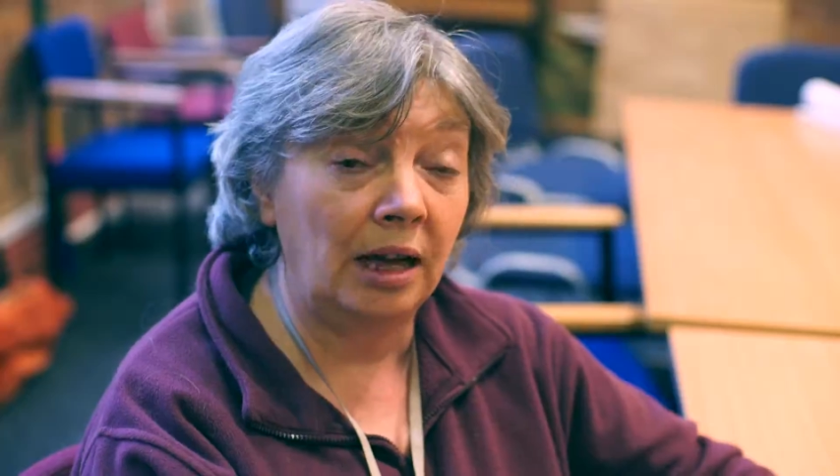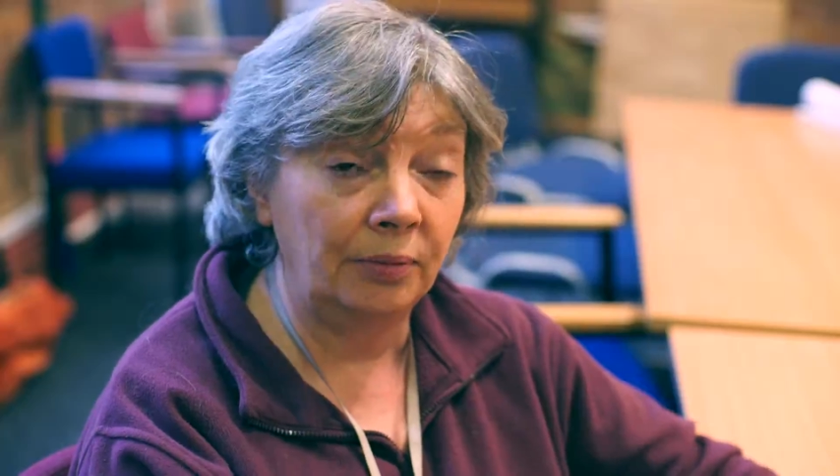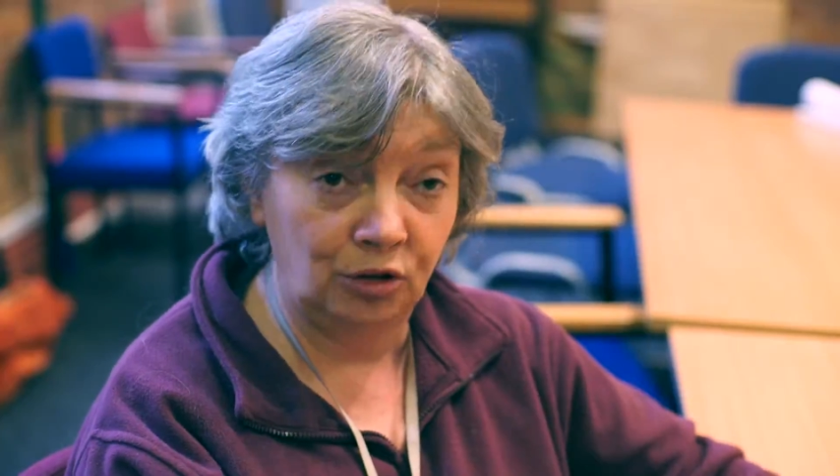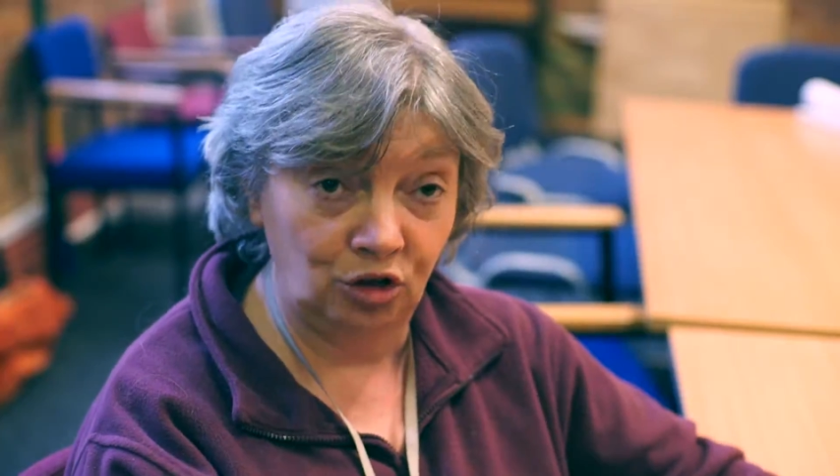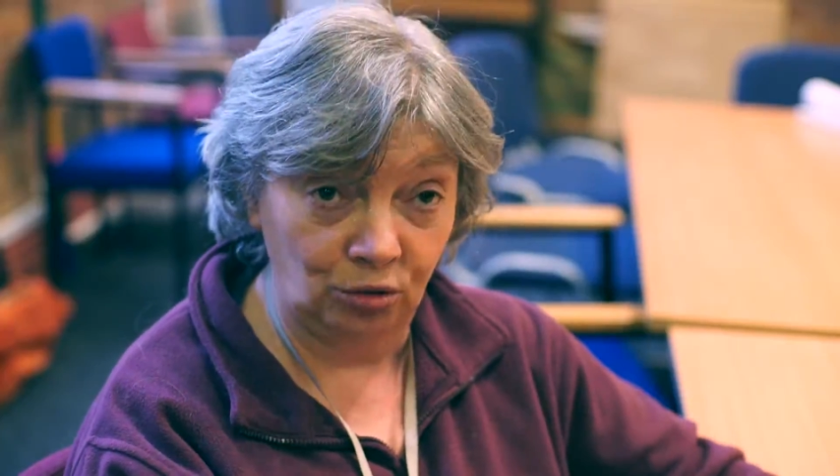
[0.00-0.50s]

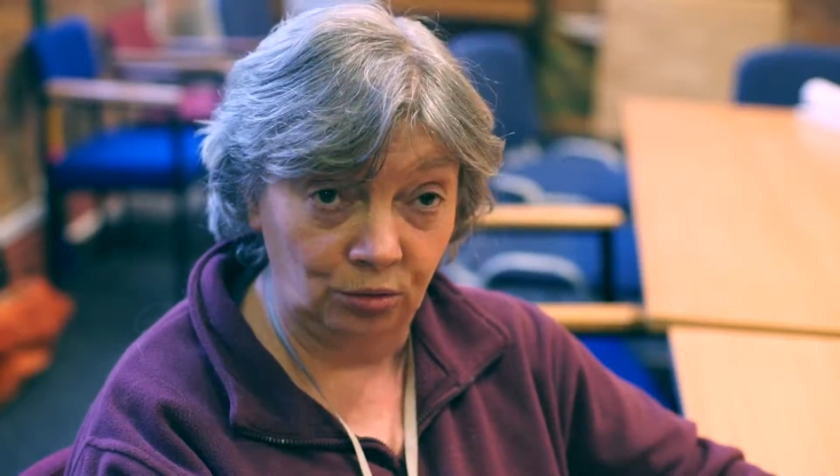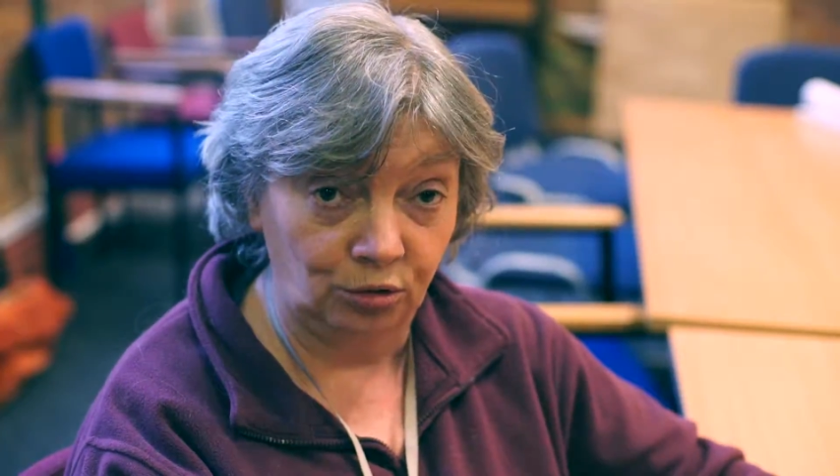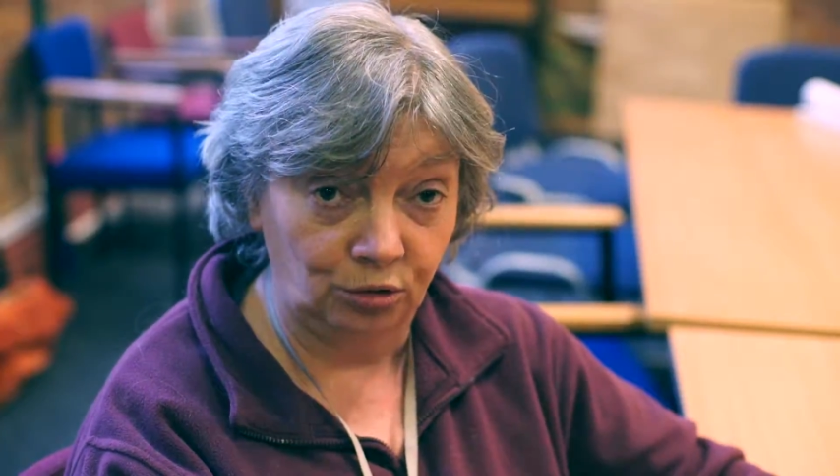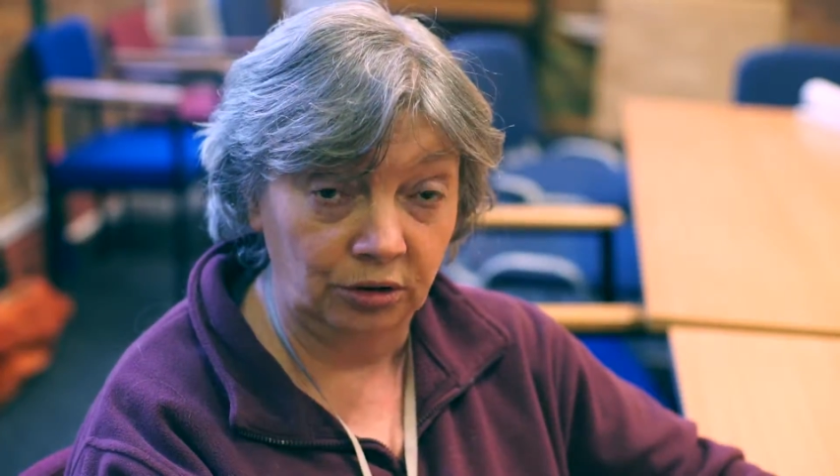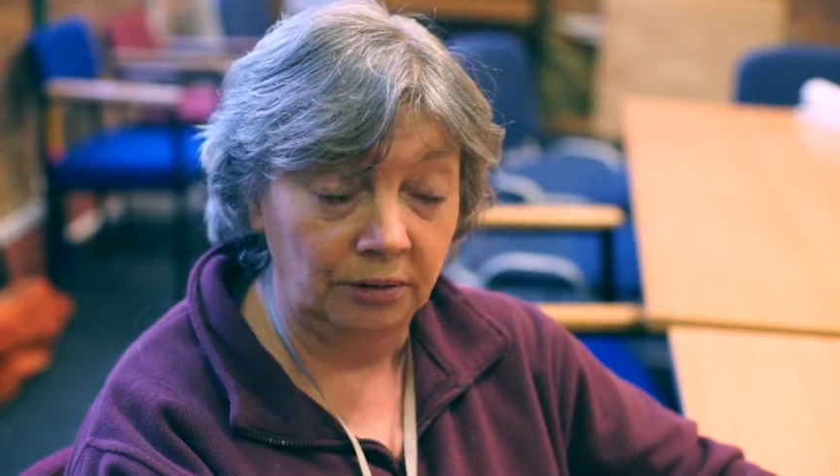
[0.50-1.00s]
and the
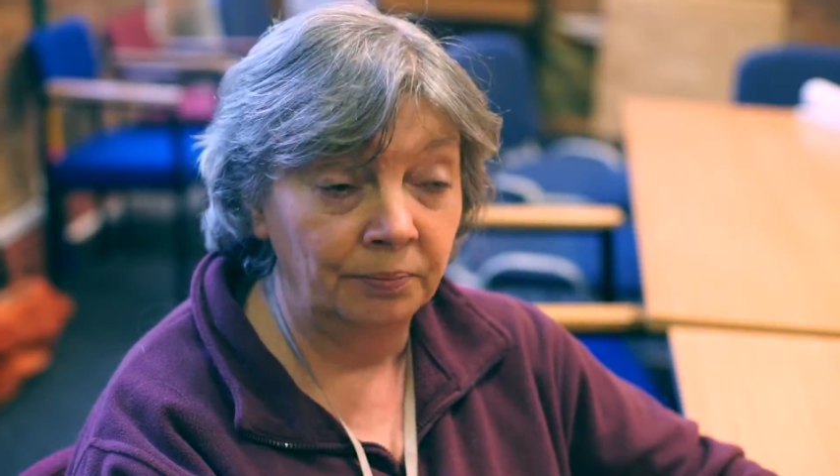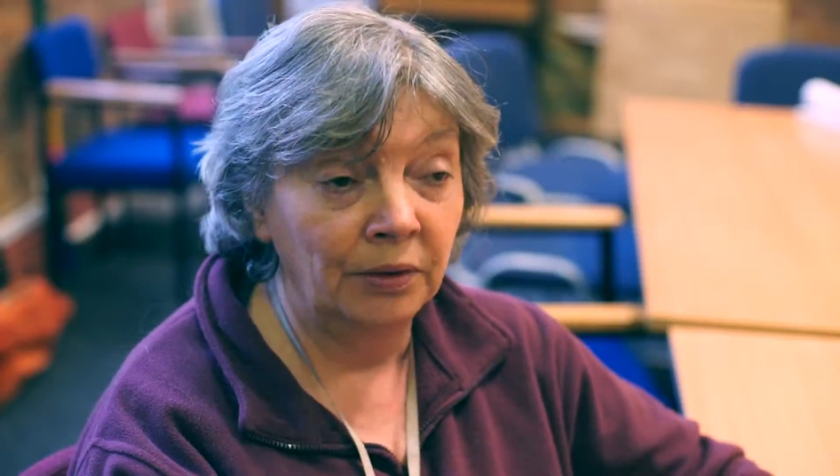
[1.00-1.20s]
children.